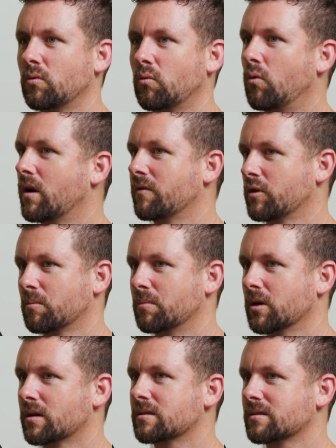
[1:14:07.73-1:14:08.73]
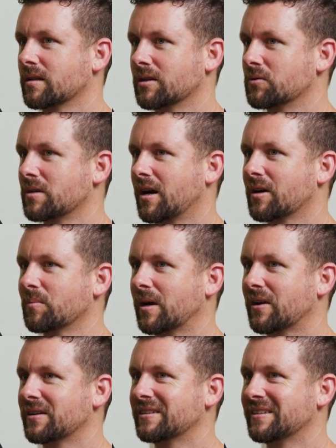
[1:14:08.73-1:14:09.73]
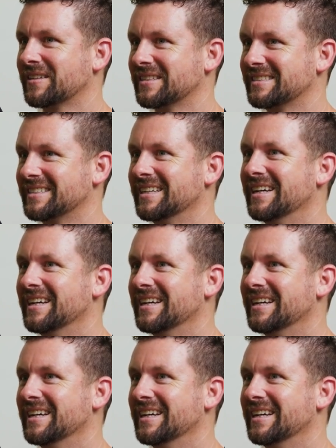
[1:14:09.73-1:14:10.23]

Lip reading: one of your books that you talk about it in,